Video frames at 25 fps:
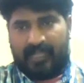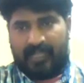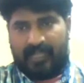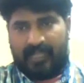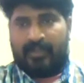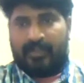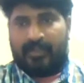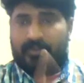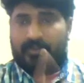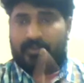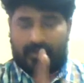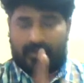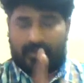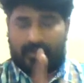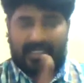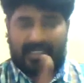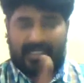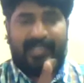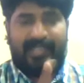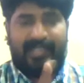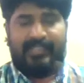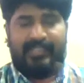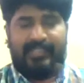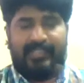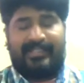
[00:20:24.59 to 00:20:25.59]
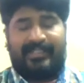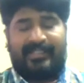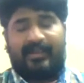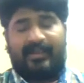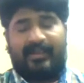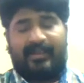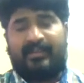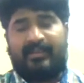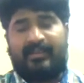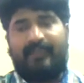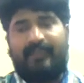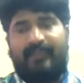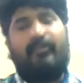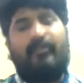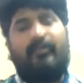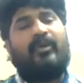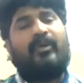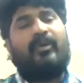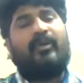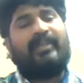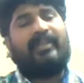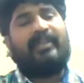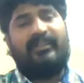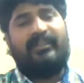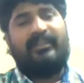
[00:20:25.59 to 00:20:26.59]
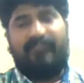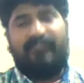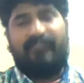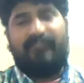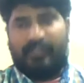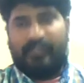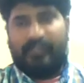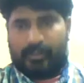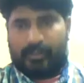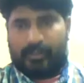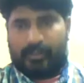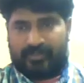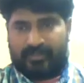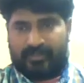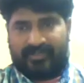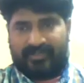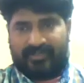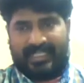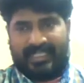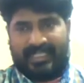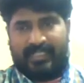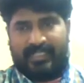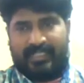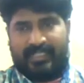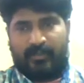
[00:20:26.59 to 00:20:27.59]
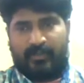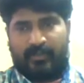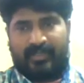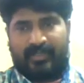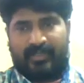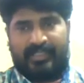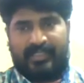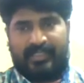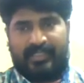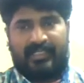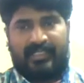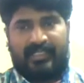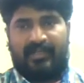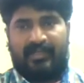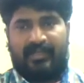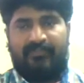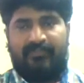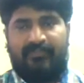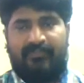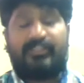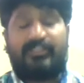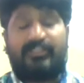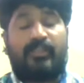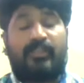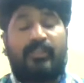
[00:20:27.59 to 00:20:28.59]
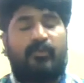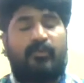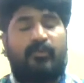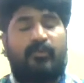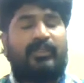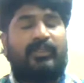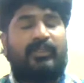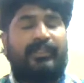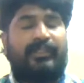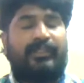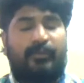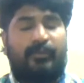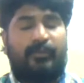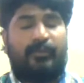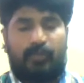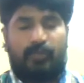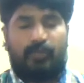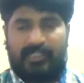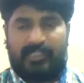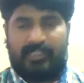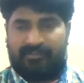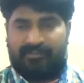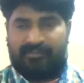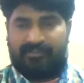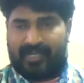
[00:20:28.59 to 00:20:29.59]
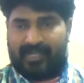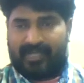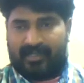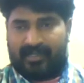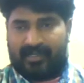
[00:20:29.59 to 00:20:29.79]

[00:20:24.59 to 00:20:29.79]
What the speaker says: So style is another important features of creative writing, which I wanted you to develop.